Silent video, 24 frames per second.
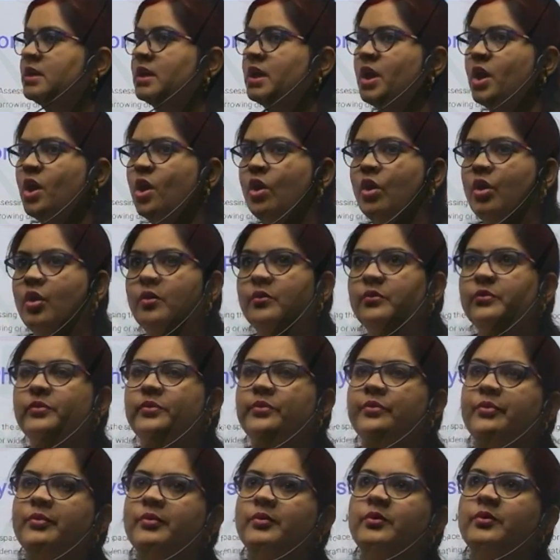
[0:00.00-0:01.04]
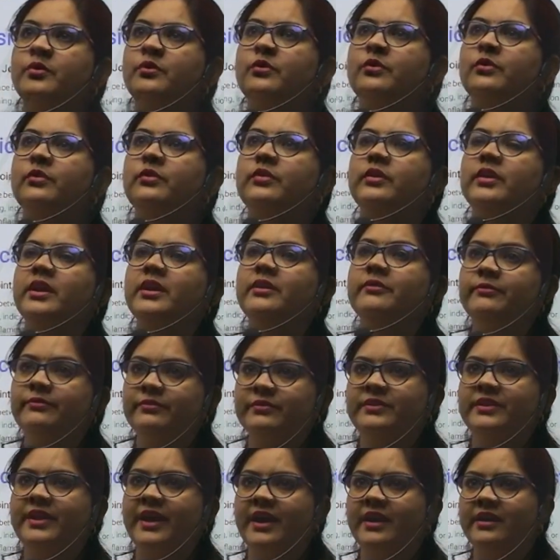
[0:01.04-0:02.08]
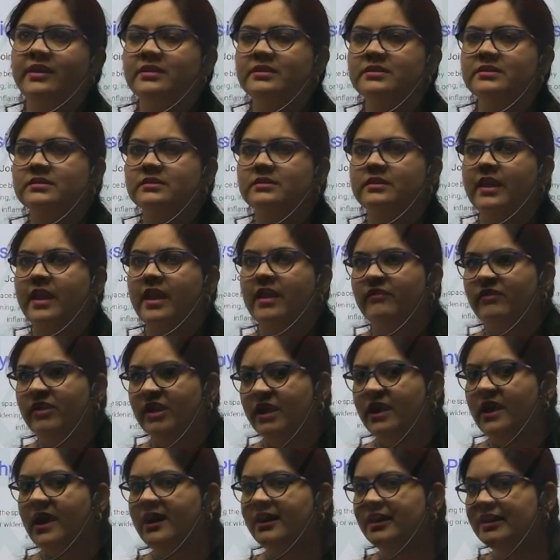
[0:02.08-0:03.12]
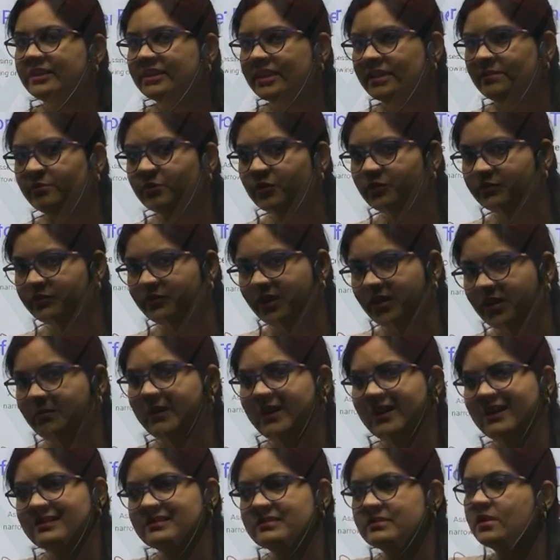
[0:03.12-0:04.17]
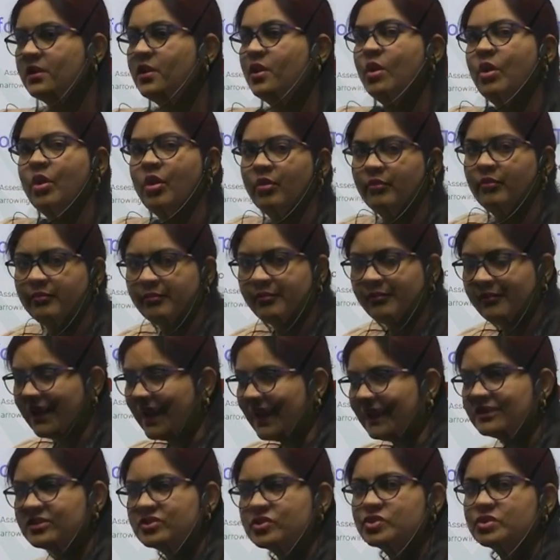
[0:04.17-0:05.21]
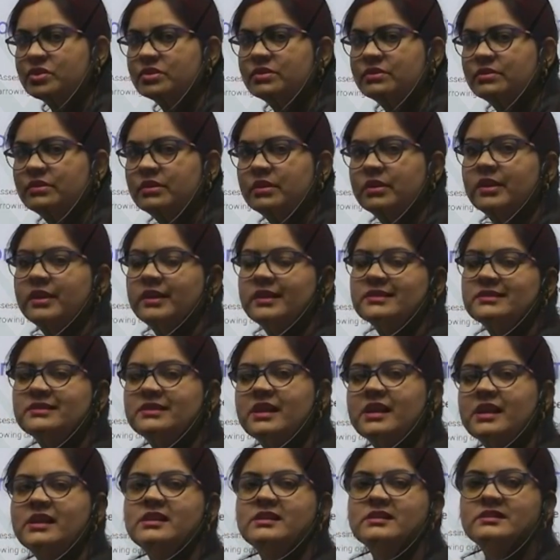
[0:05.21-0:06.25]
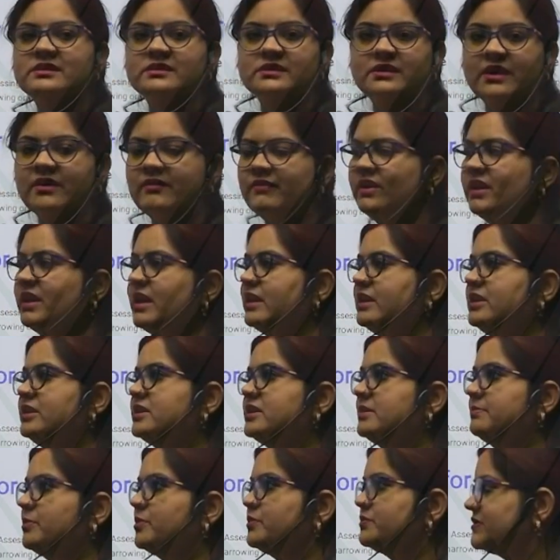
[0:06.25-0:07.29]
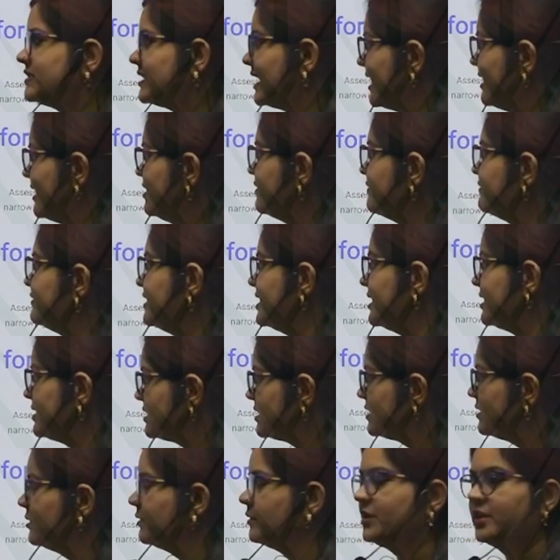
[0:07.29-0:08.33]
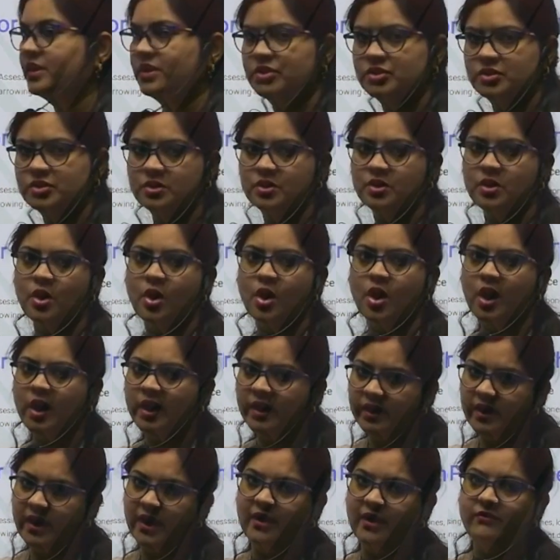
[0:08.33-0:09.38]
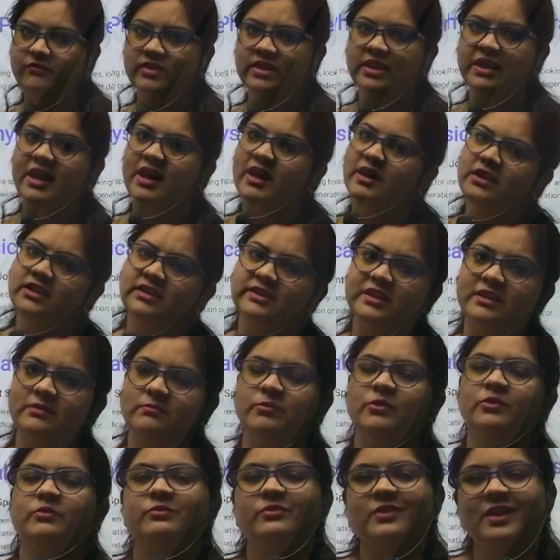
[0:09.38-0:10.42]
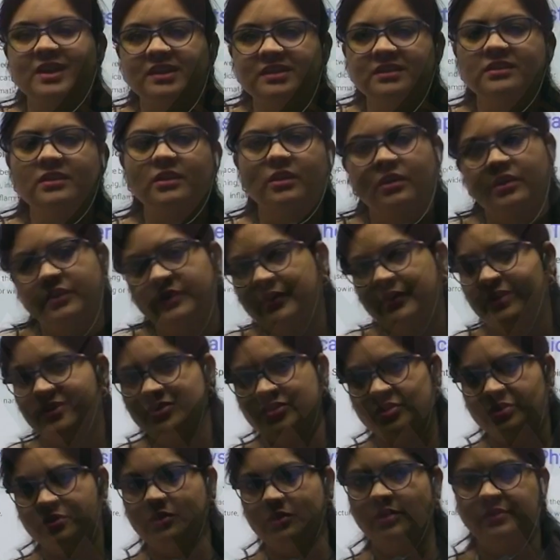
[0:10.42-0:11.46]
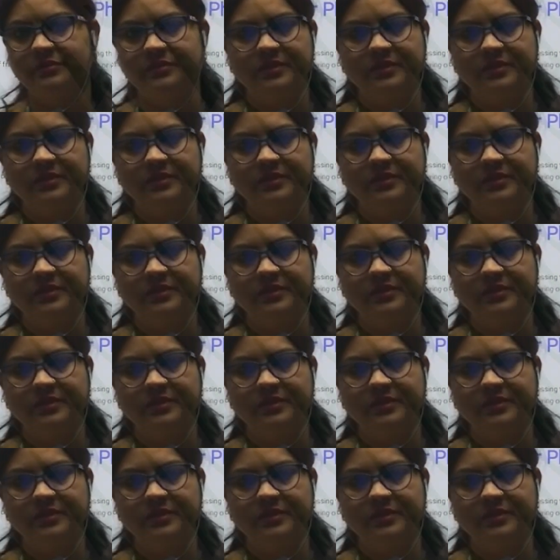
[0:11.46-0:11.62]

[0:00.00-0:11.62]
of if there is having any type of image of fracture, is there is having any type of sign of dislocation or having any type of other alteration or the